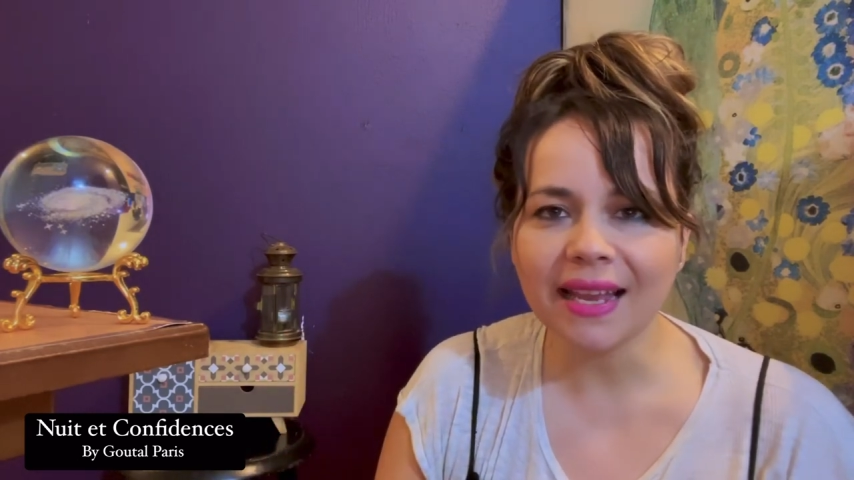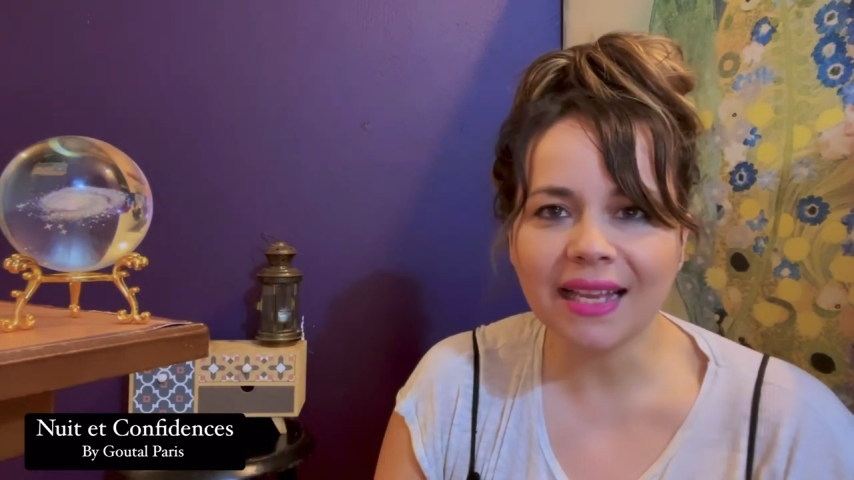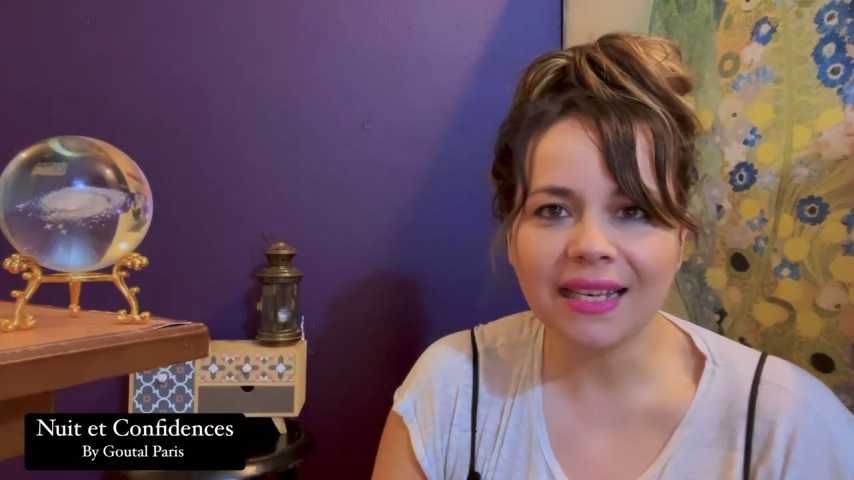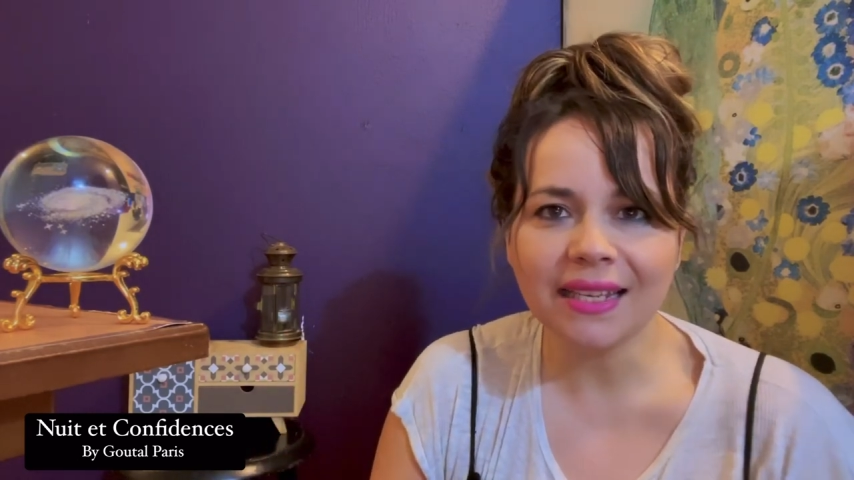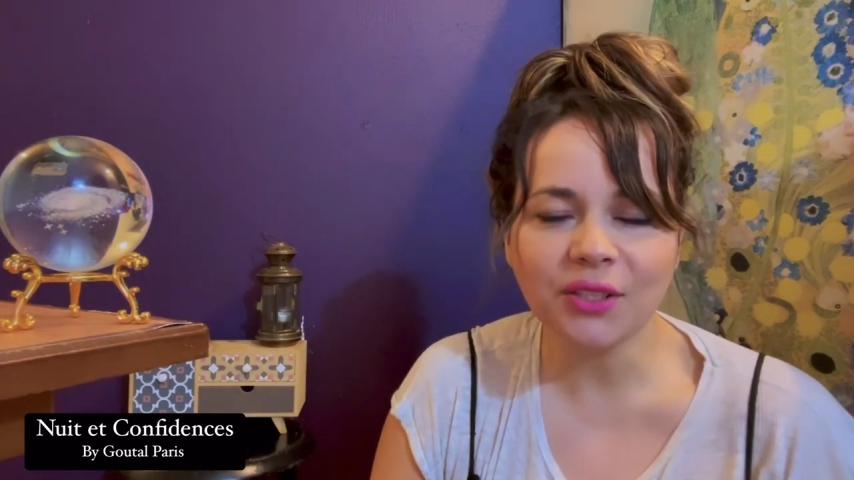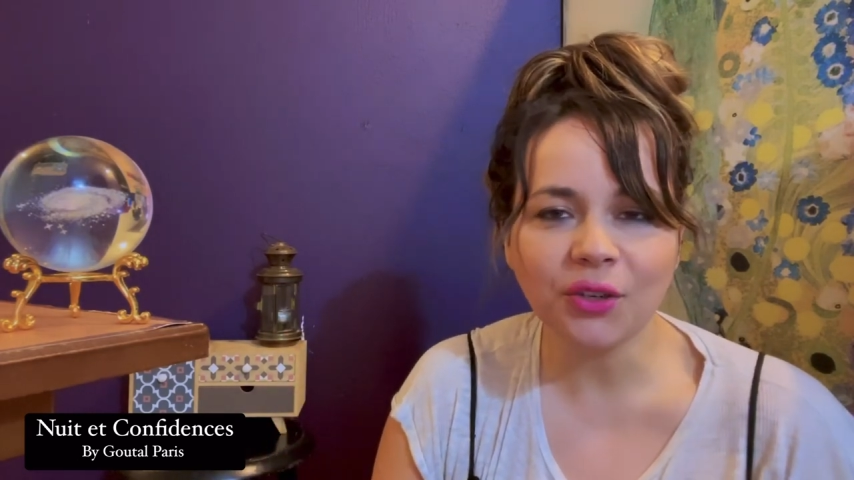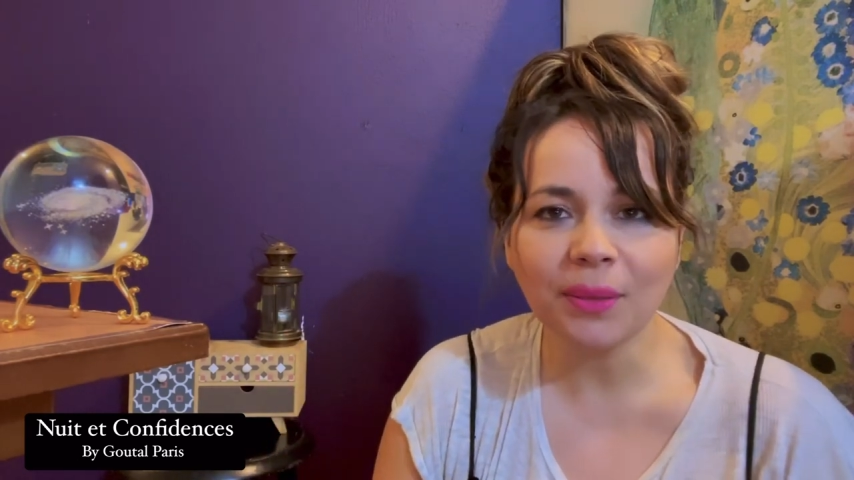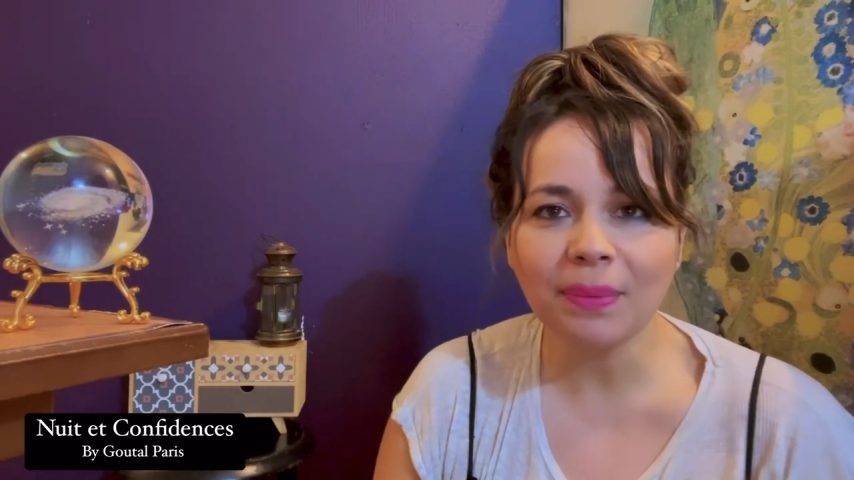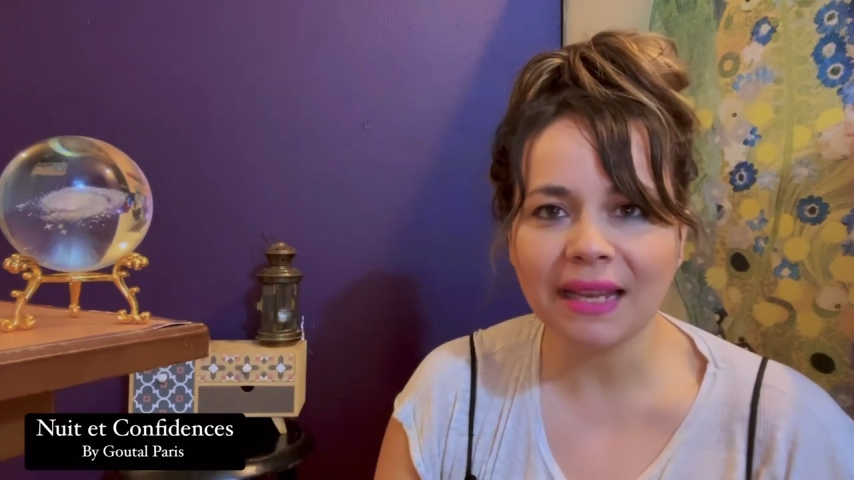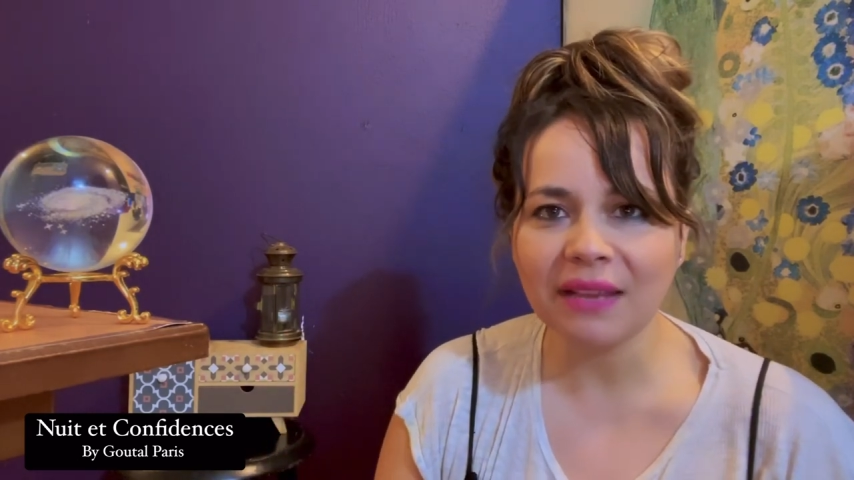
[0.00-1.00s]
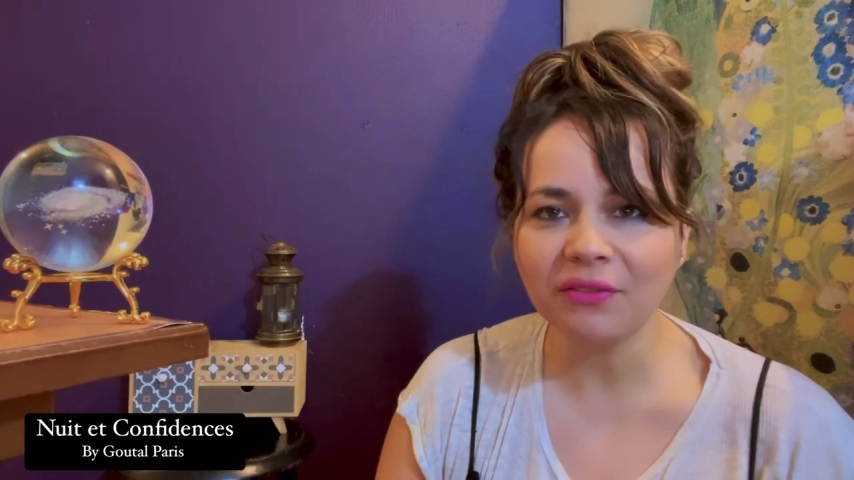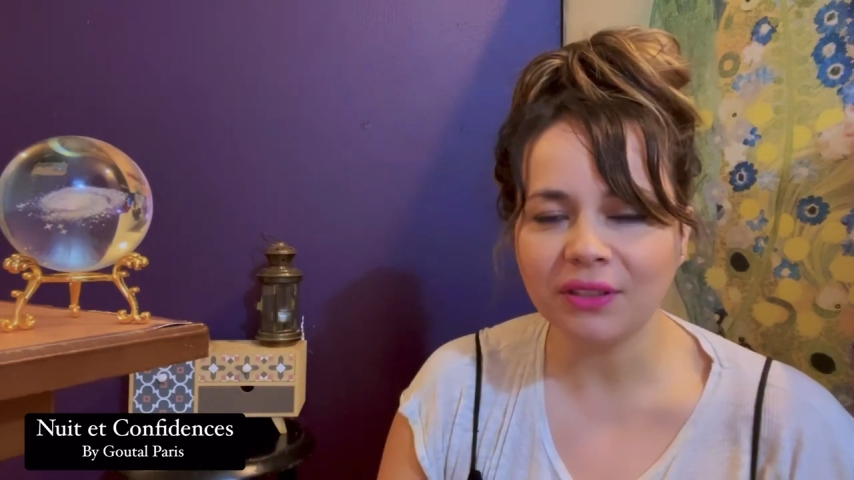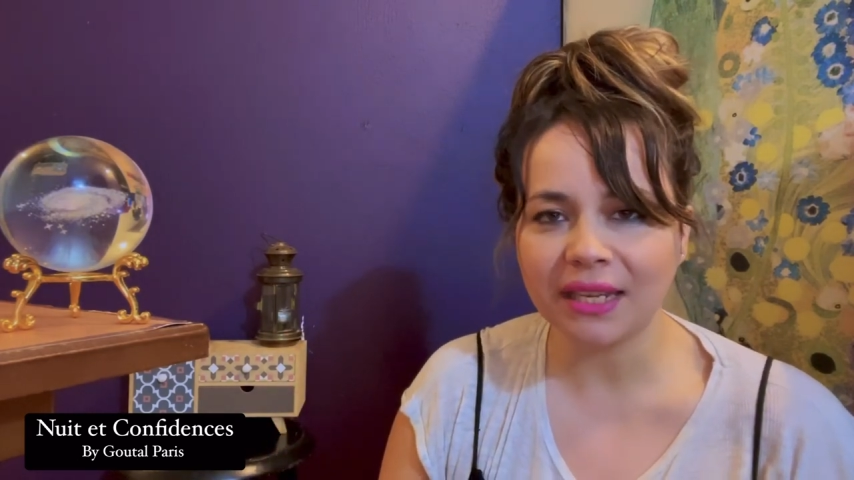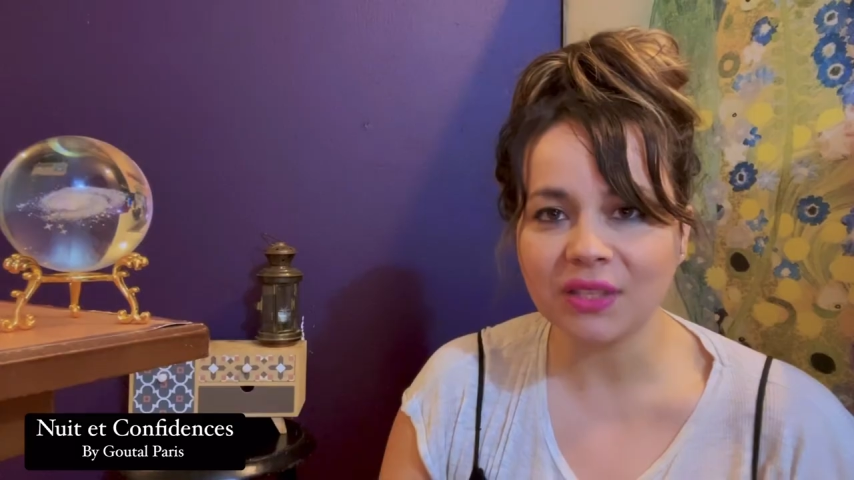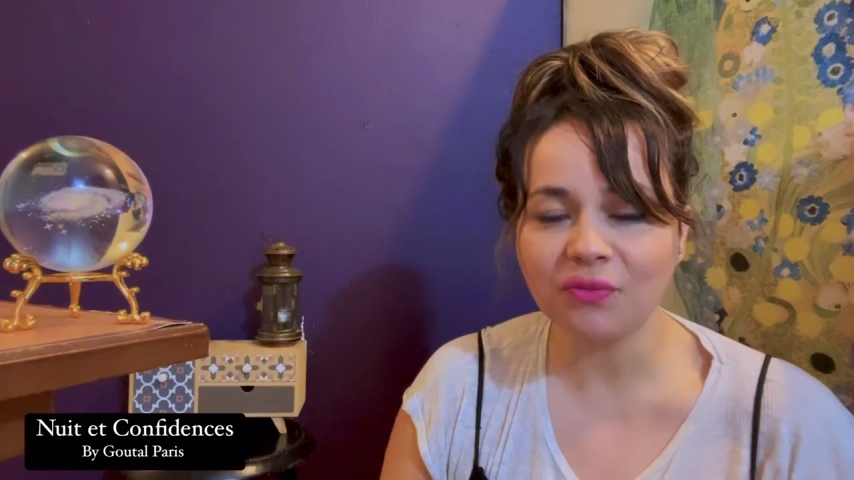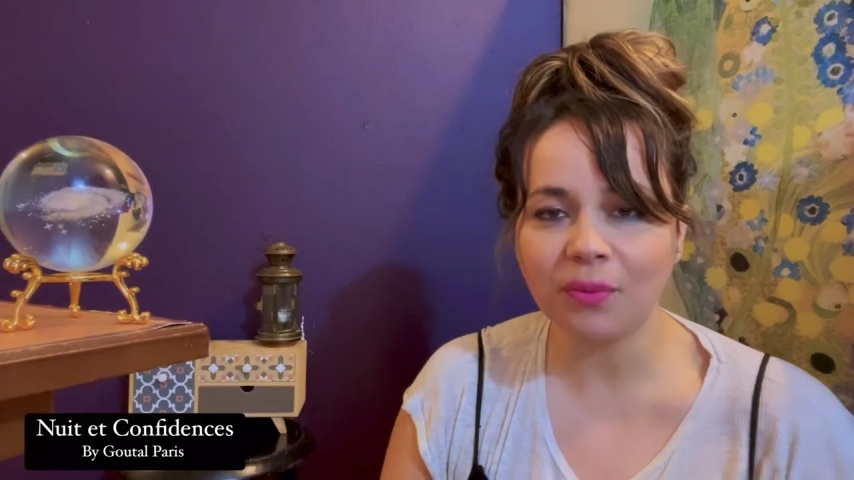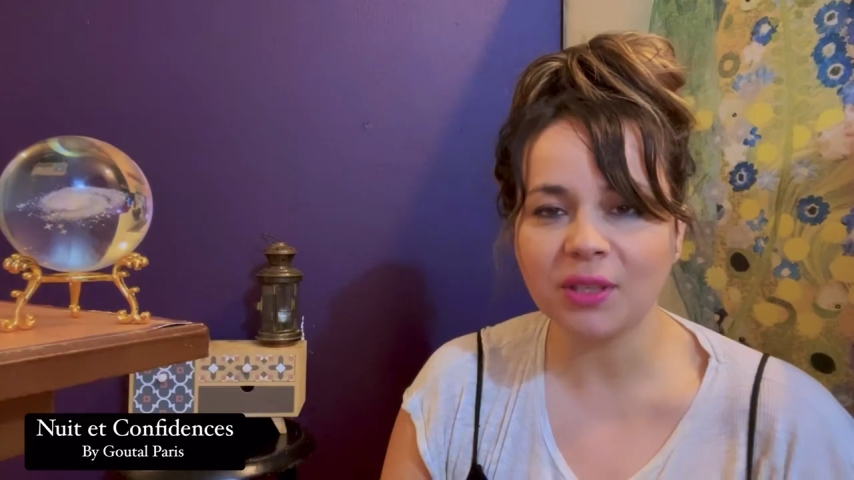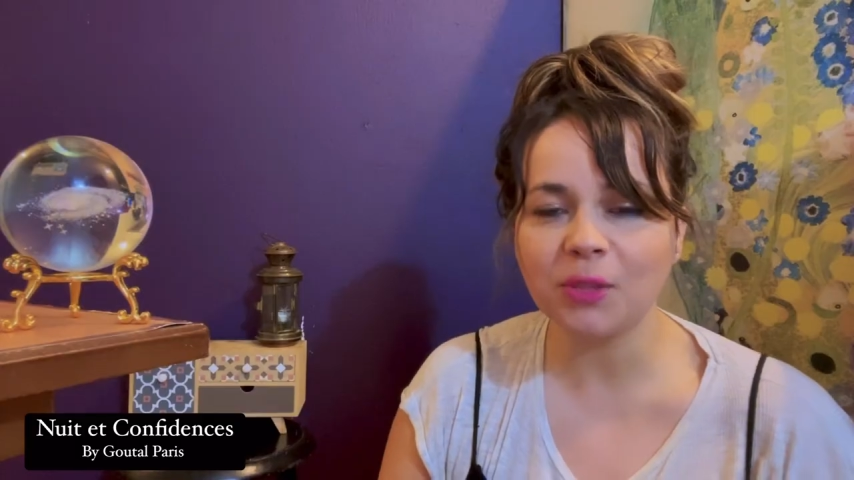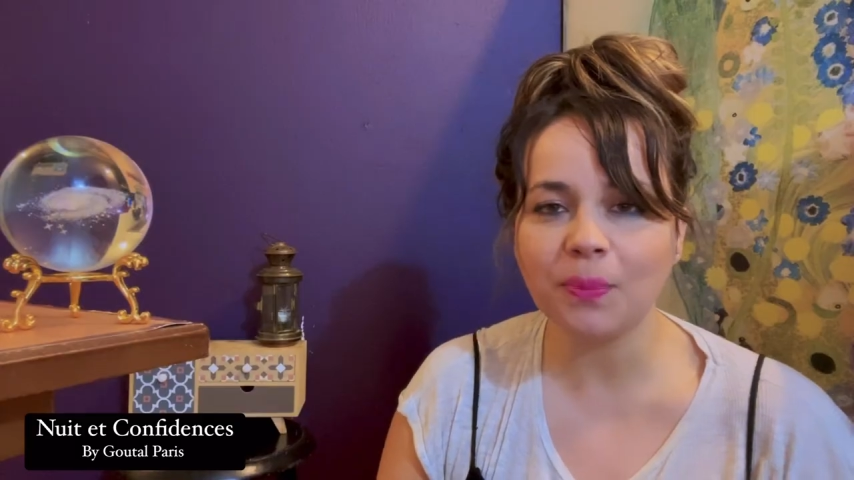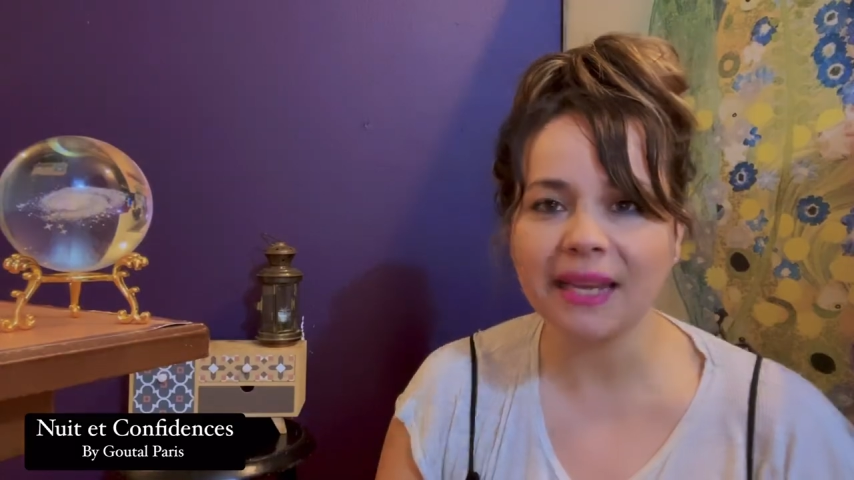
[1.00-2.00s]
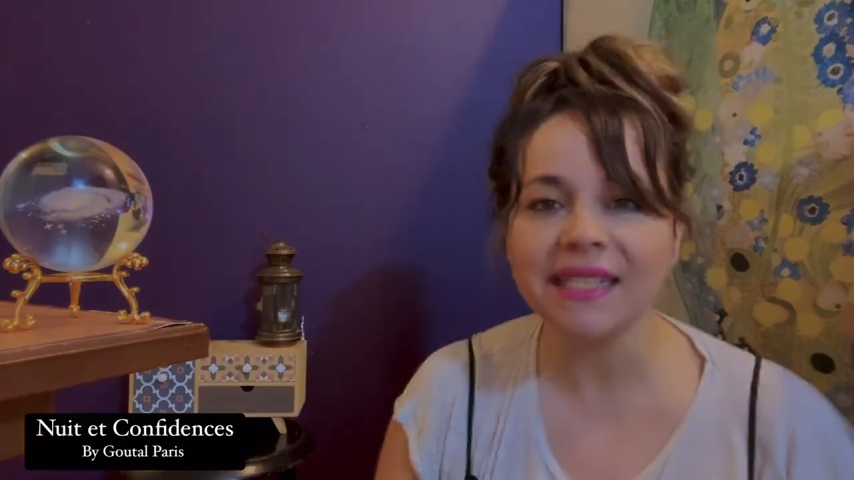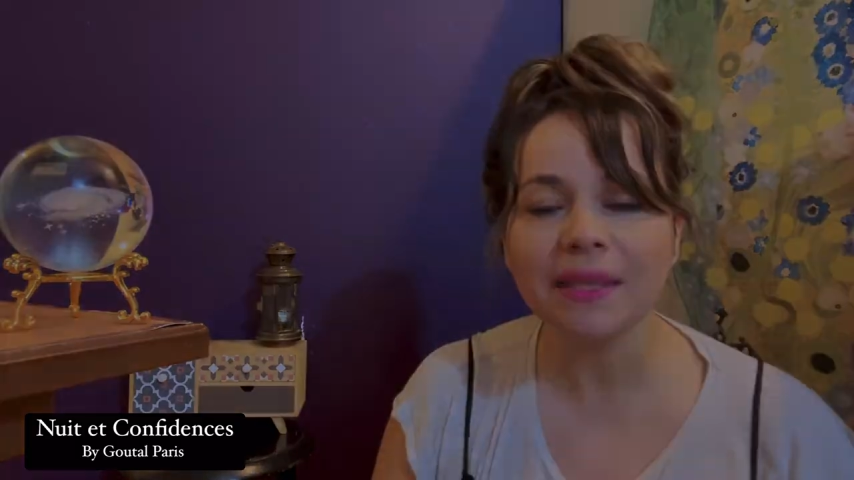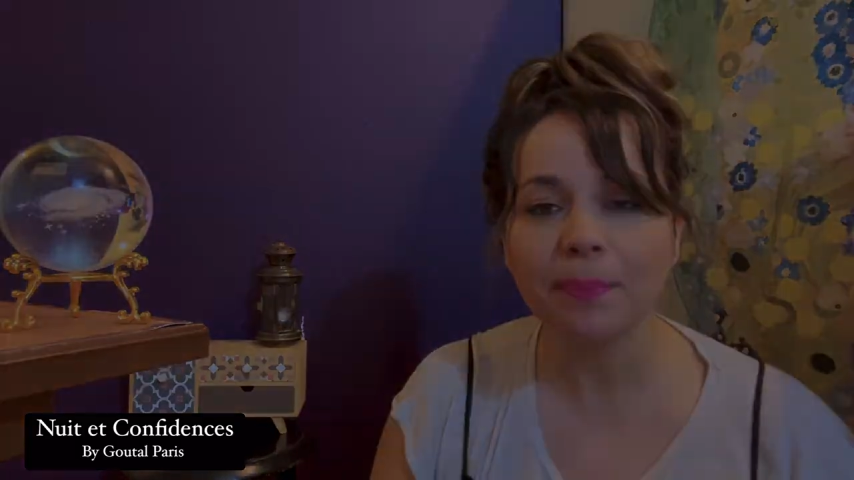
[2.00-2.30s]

a glittery playfulness from the spicy